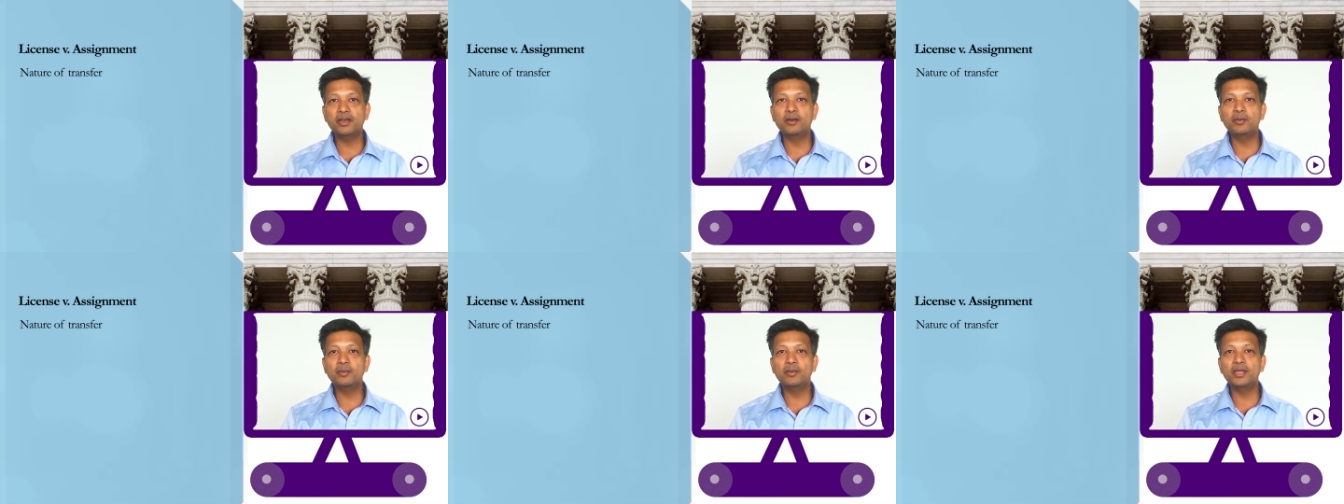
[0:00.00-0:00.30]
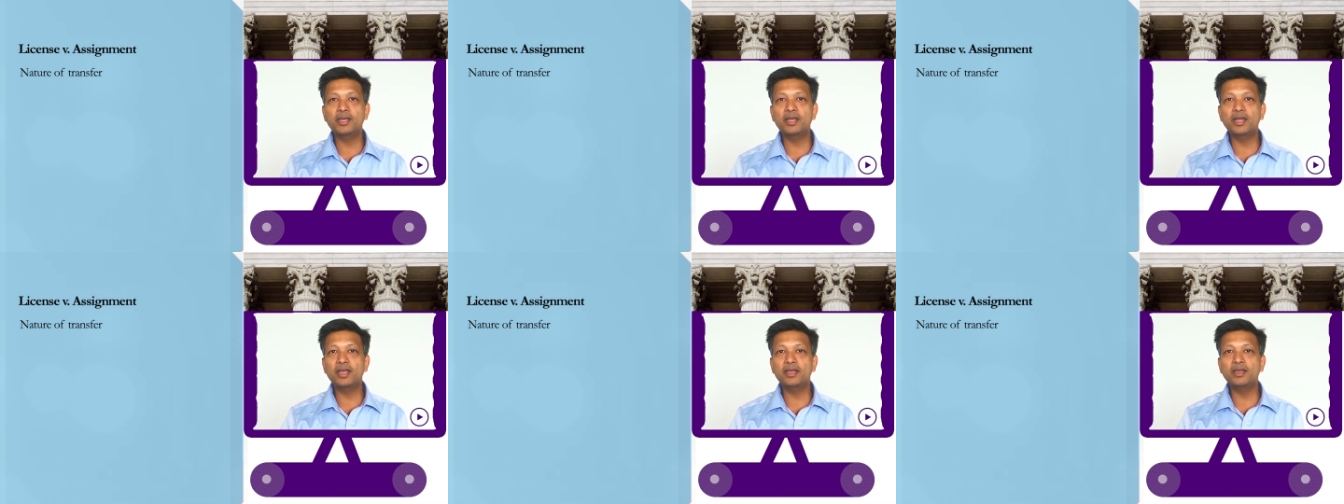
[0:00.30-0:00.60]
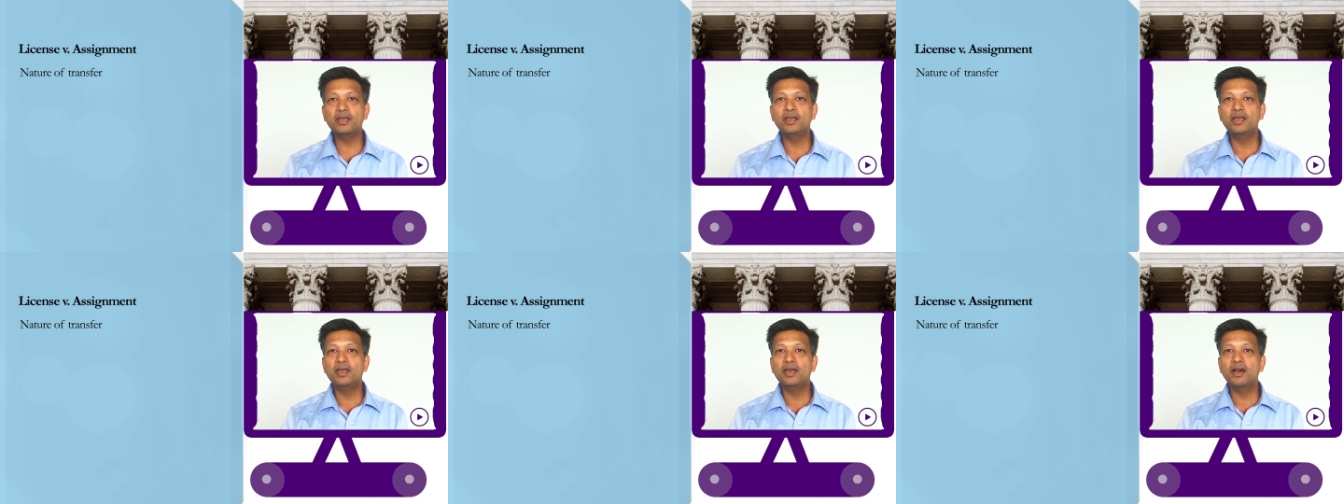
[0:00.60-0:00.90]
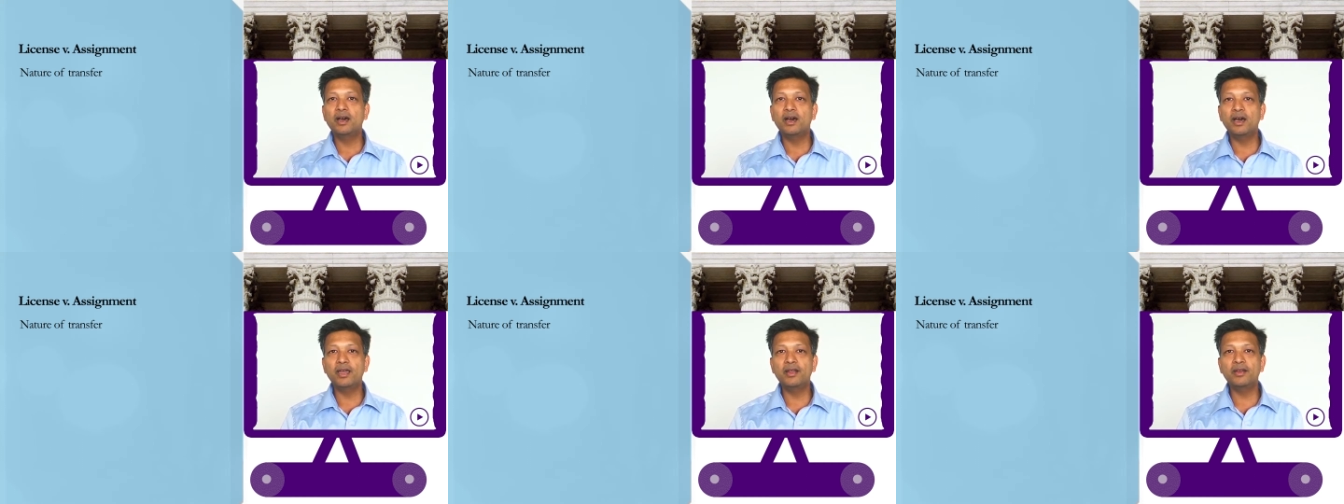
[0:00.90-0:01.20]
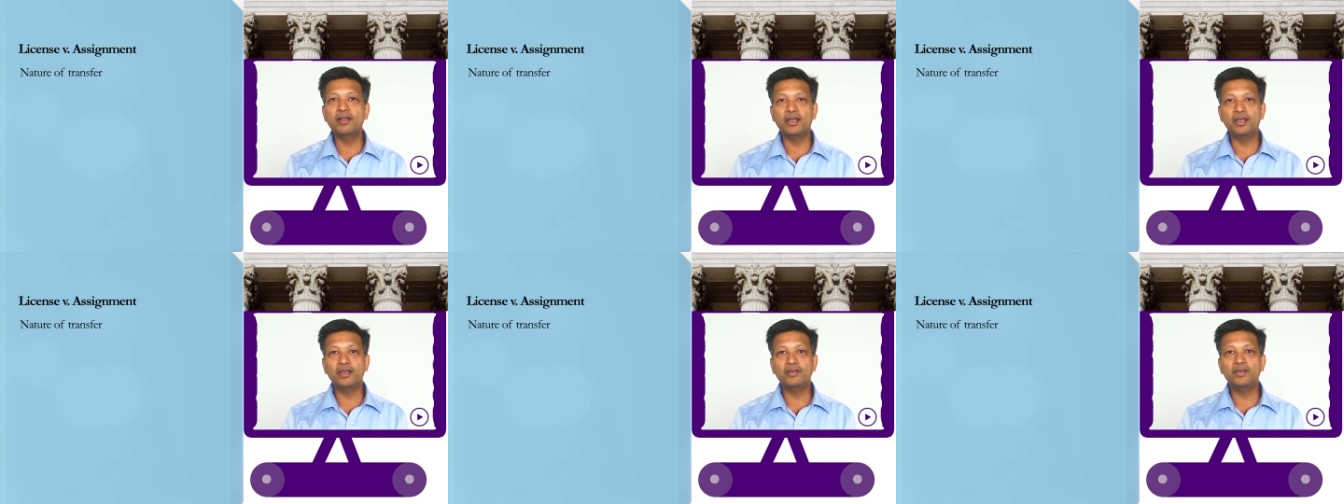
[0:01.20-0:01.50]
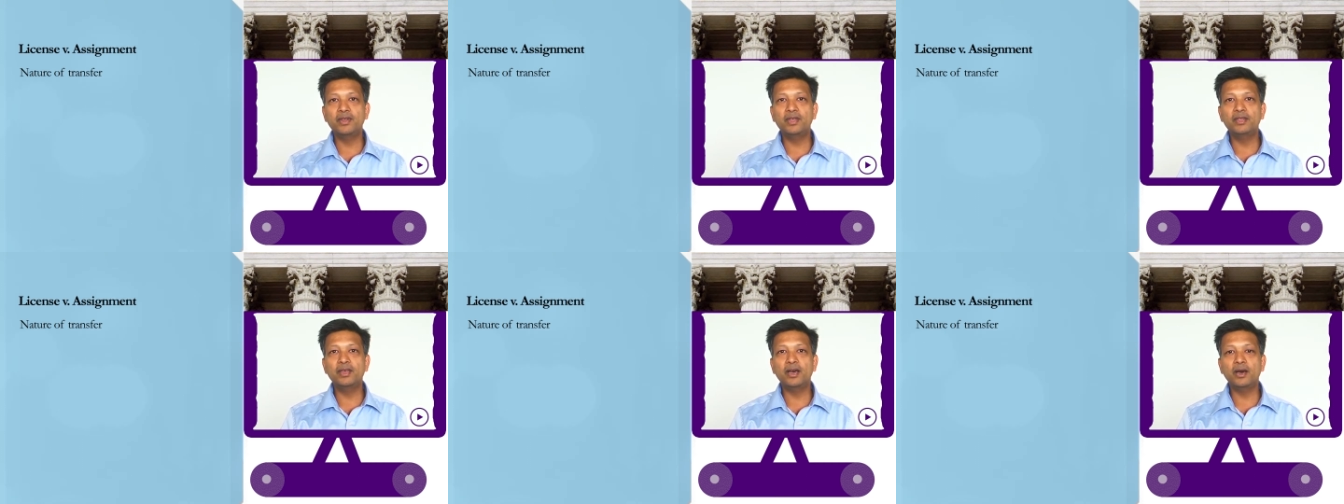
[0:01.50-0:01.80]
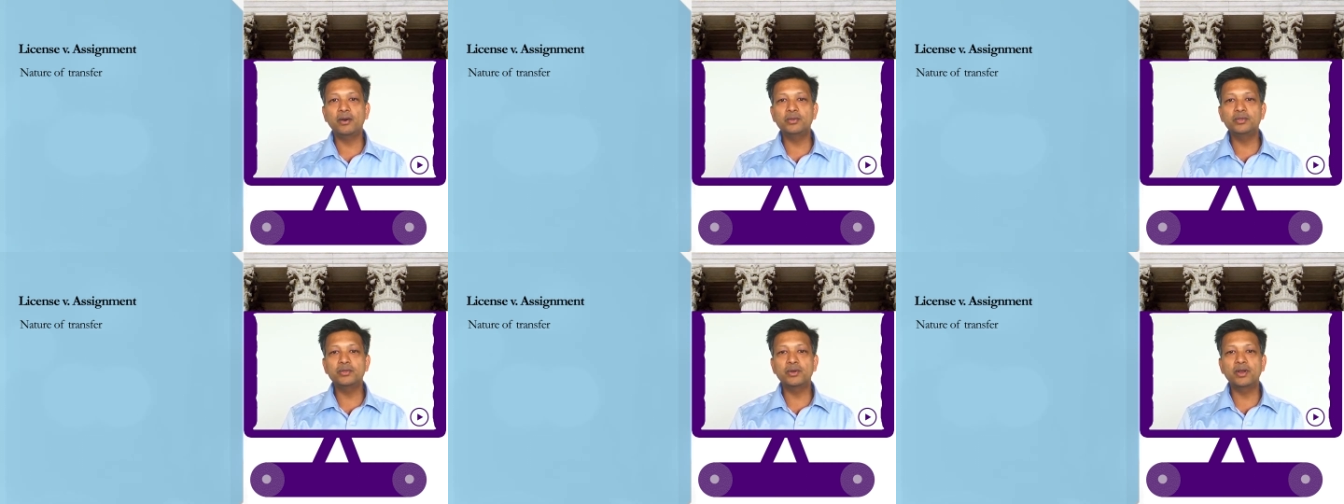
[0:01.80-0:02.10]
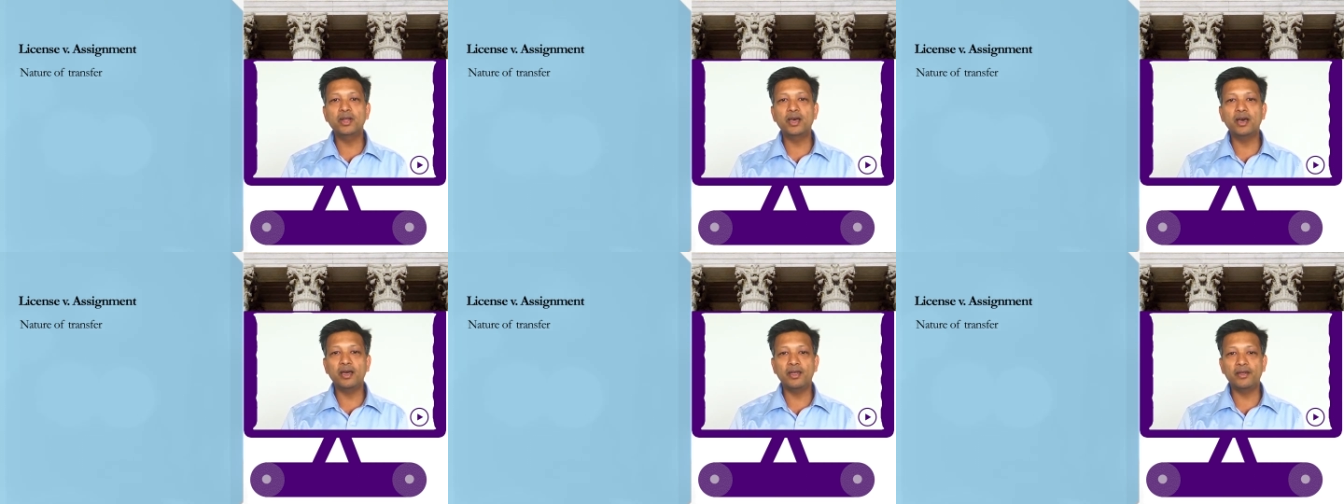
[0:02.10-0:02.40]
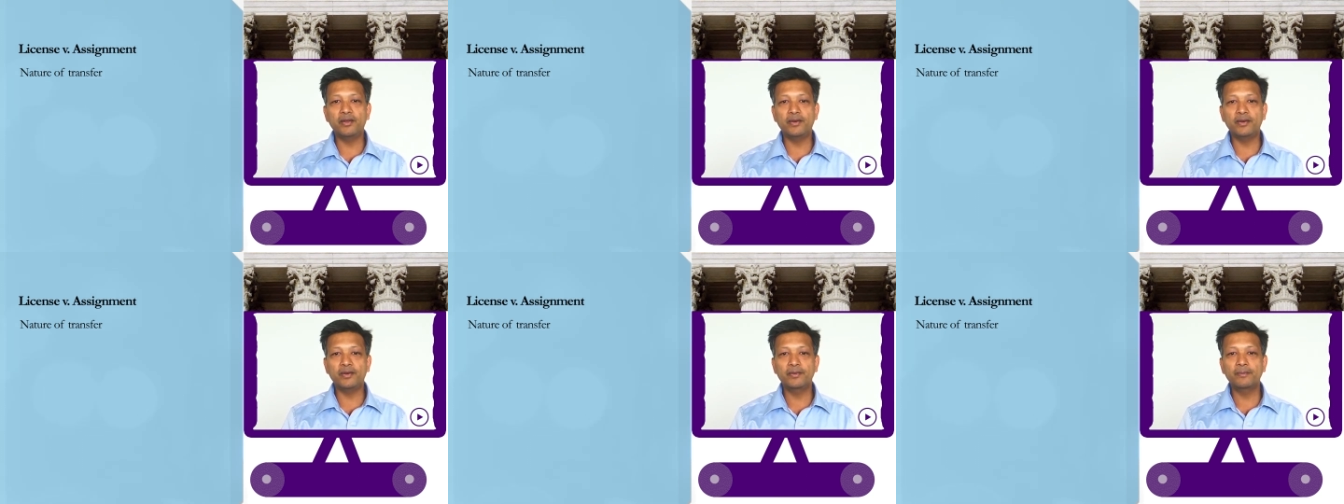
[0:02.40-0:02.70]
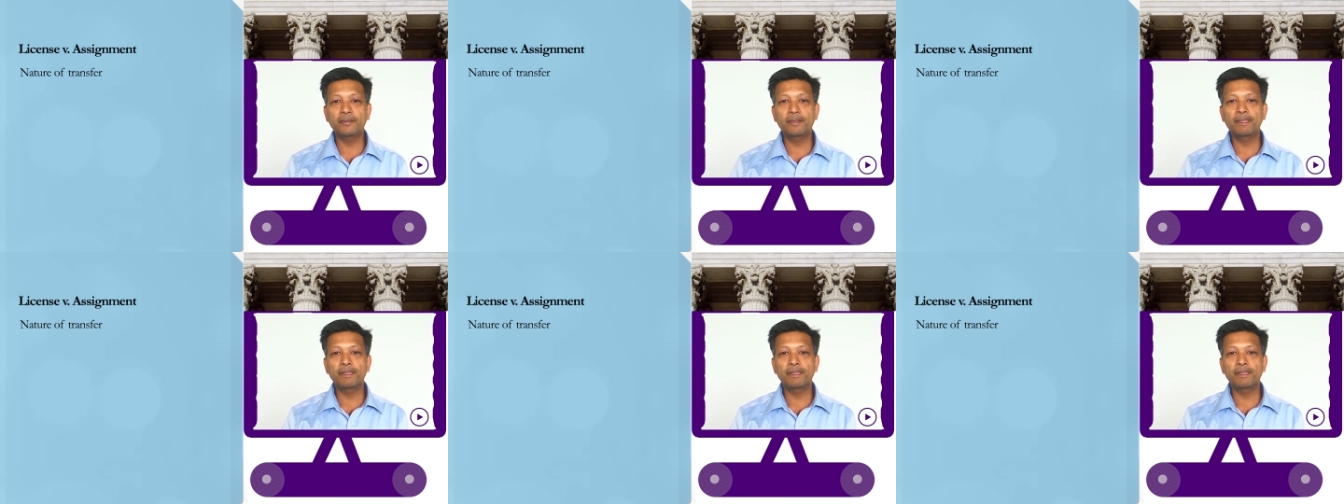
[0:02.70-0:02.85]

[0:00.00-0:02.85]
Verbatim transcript: it will be like hiring, giving the house on hire.